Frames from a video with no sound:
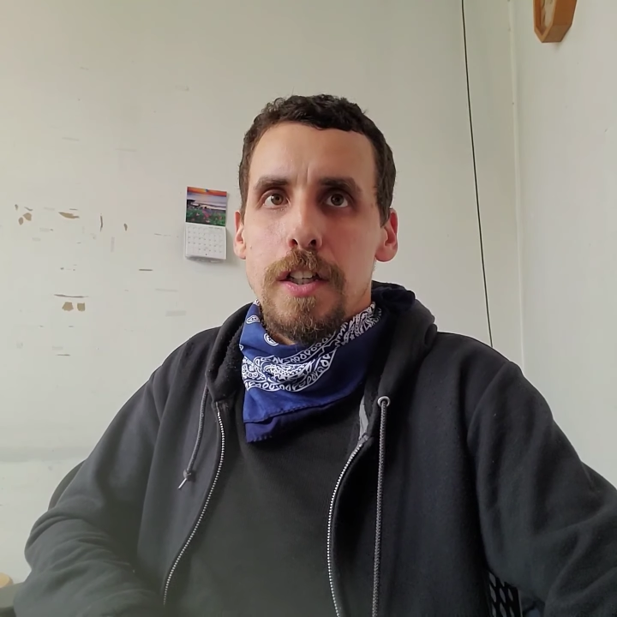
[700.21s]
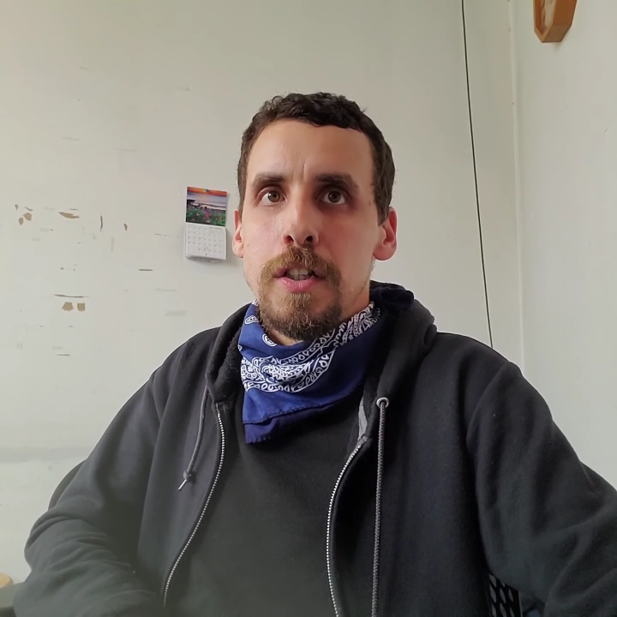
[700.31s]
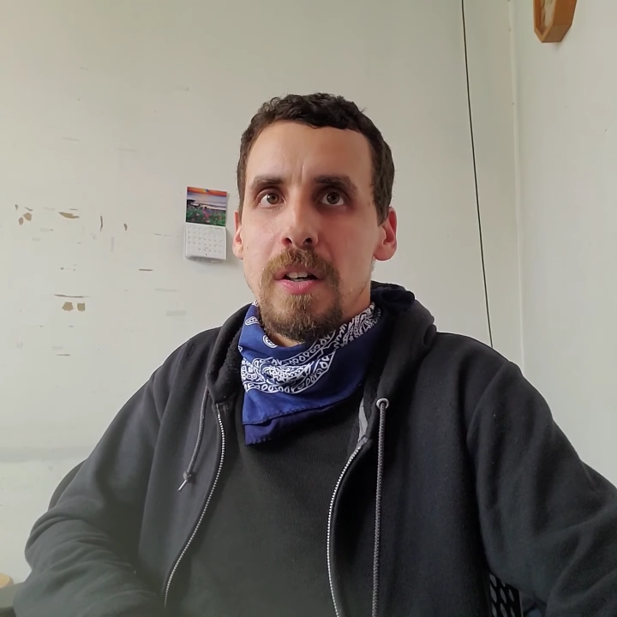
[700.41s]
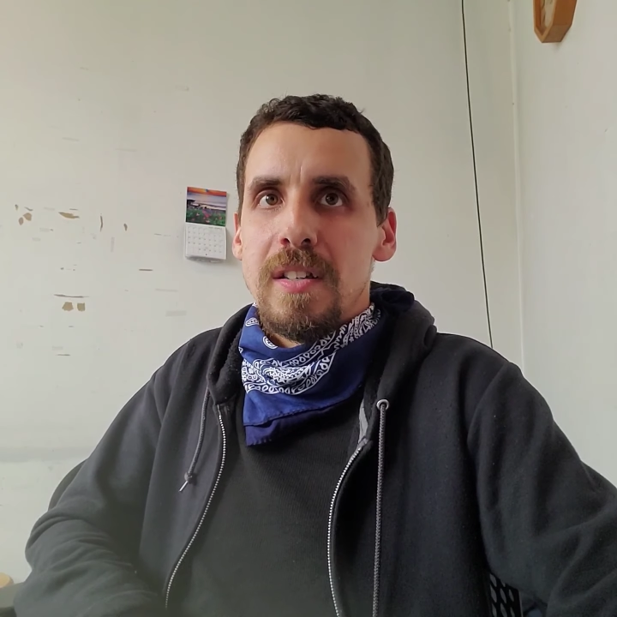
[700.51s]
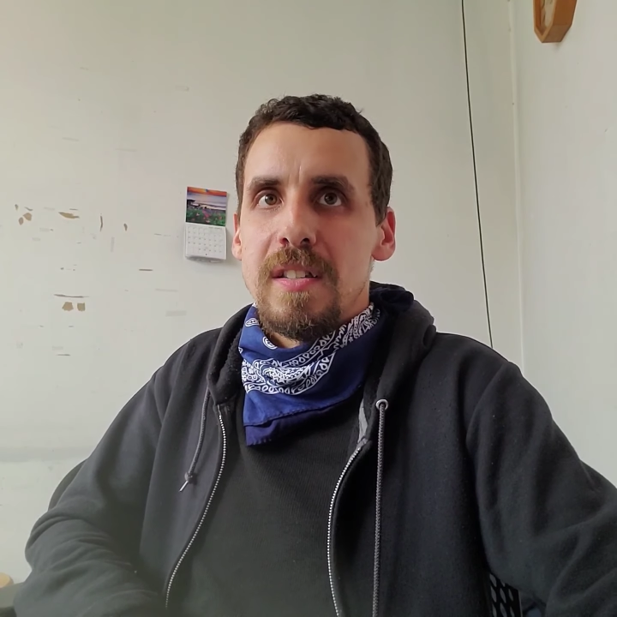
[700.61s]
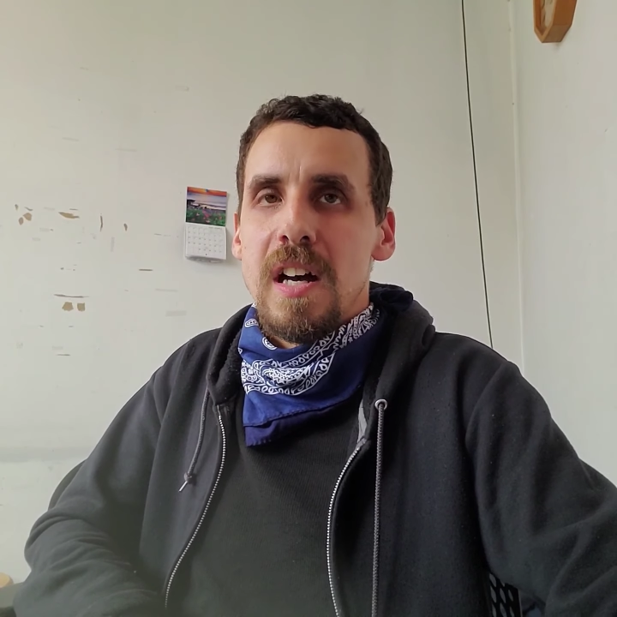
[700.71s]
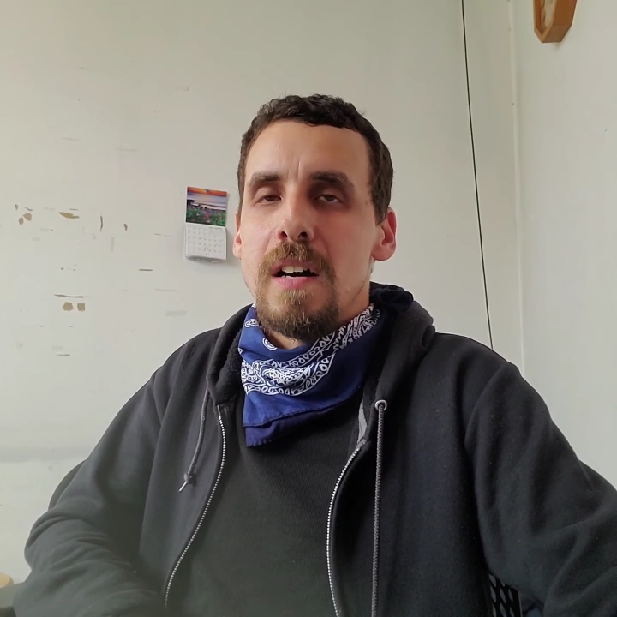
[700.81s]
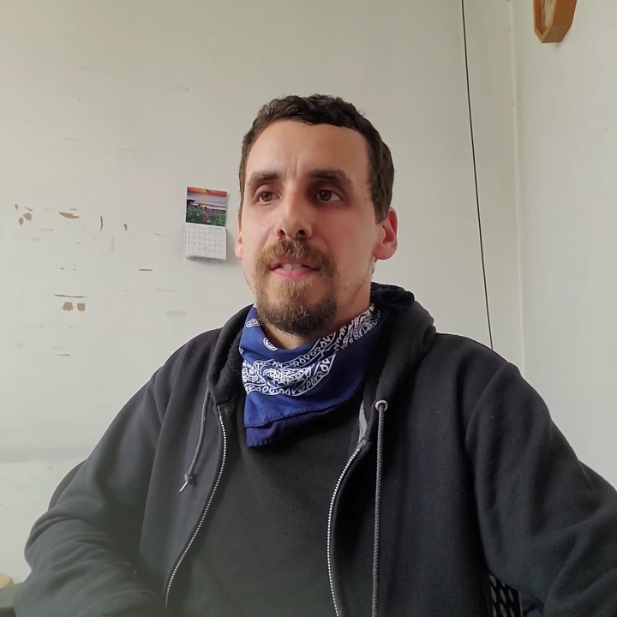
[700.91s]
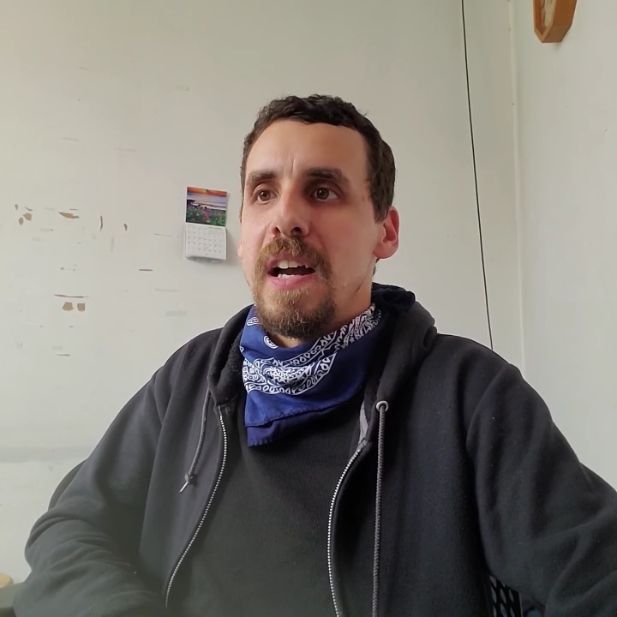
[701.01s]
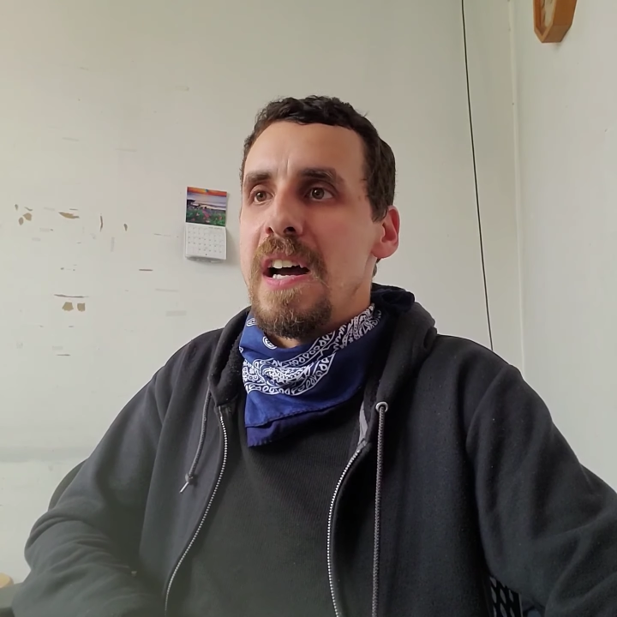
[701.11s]

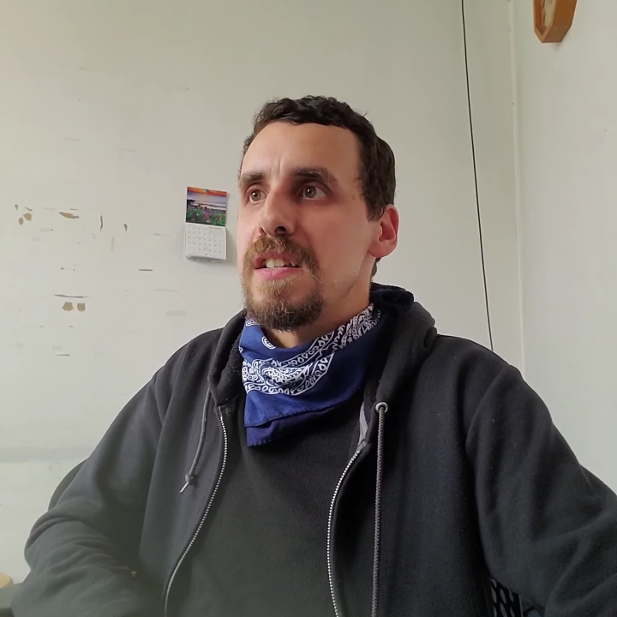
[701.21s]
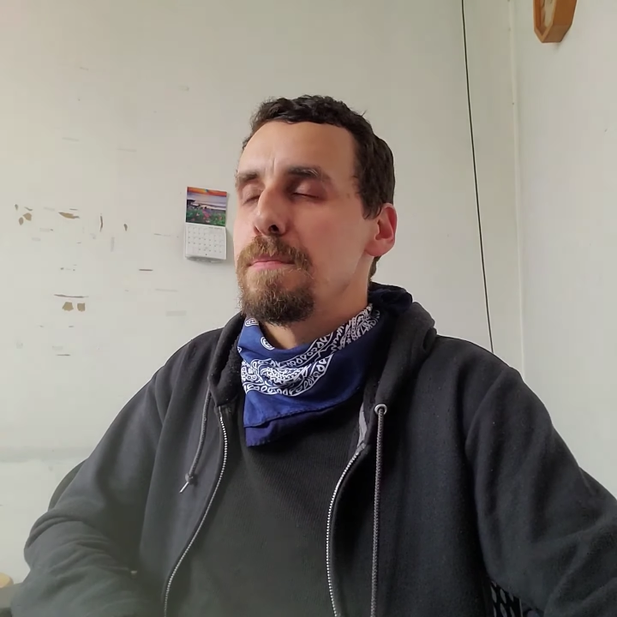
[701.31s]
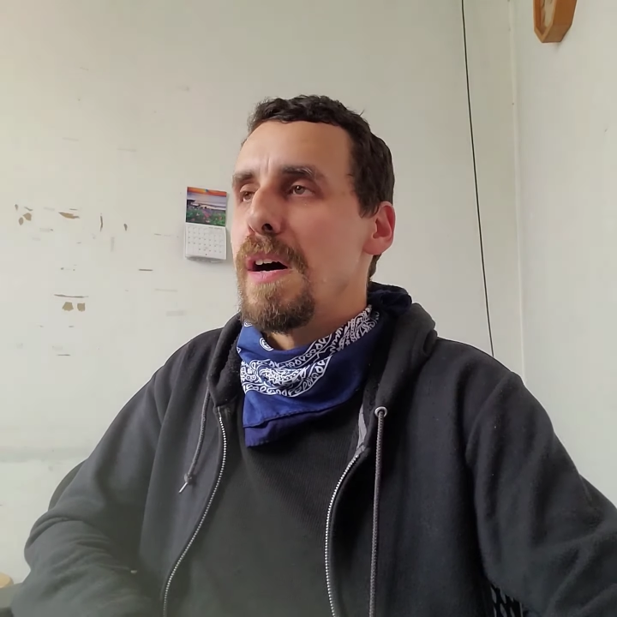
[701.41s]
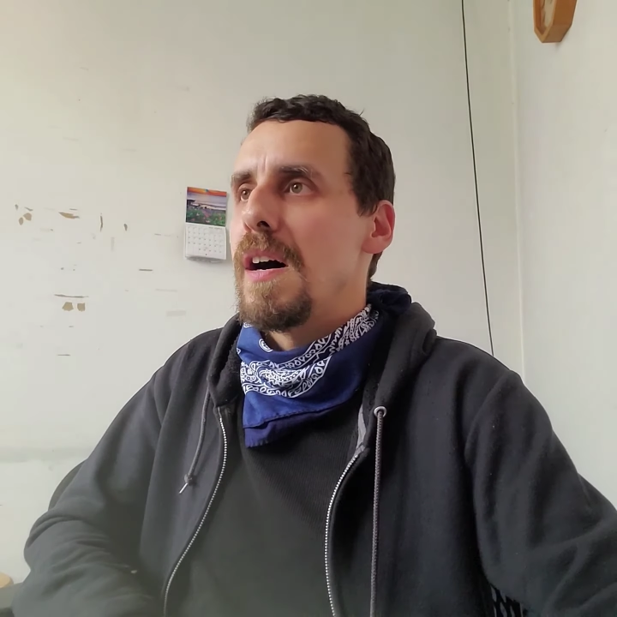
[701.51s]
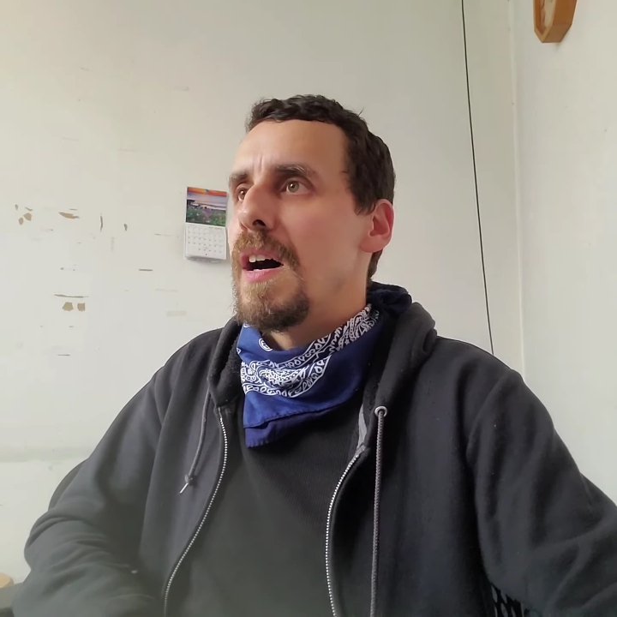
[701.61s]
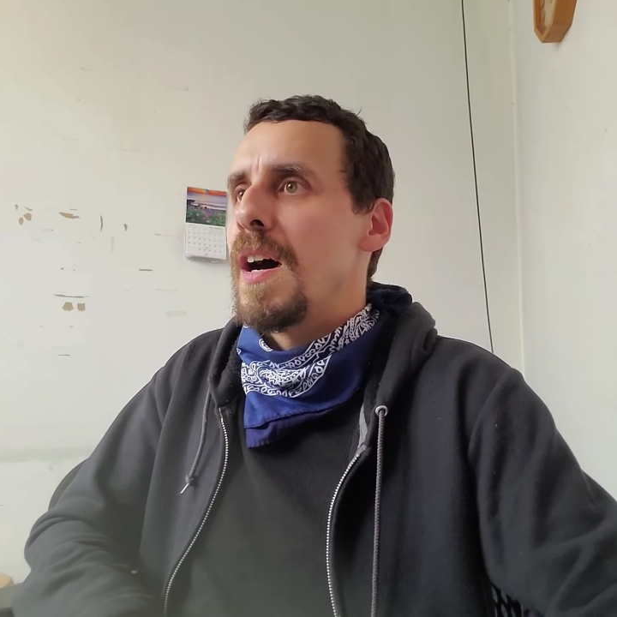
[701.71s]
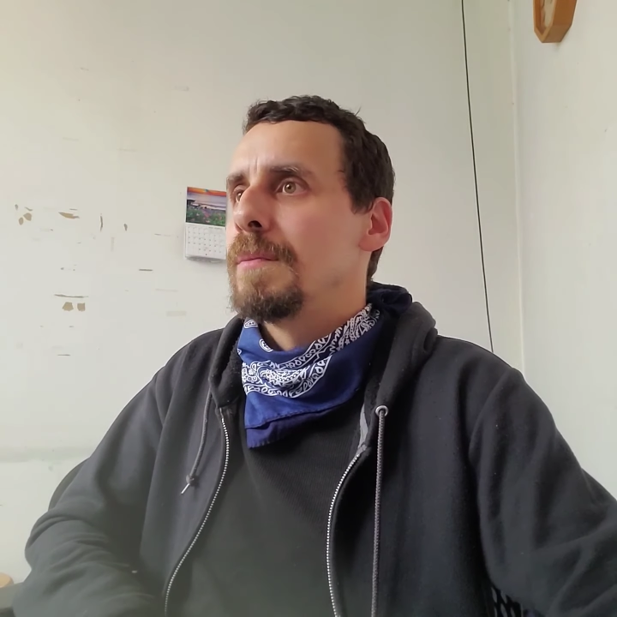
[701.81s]
yourself, guys. But